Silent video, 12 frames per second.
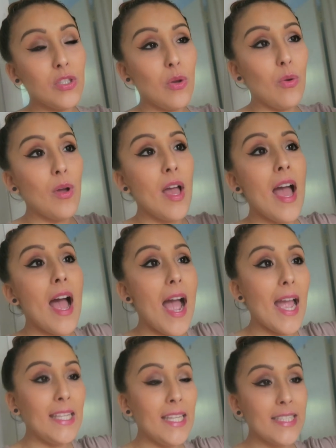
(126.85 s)
So
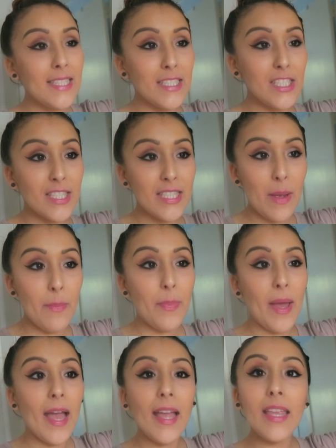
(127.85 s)
I need to step
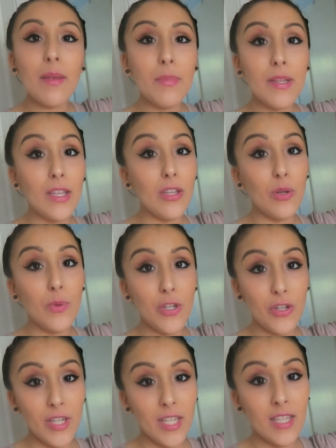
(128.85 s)
back and be like, you know what,
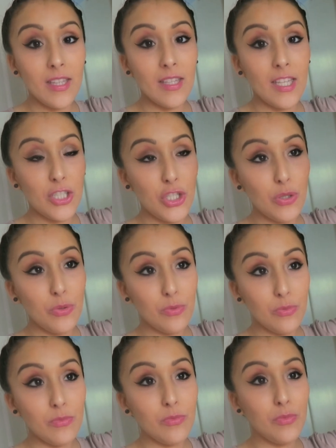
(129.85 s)
you're a kid. Let
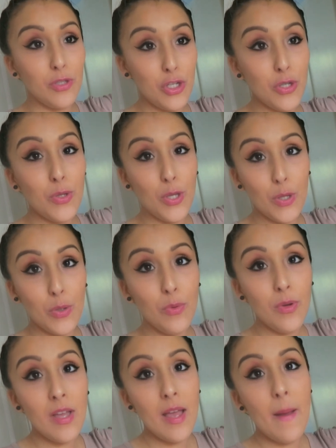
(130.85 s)
you do you.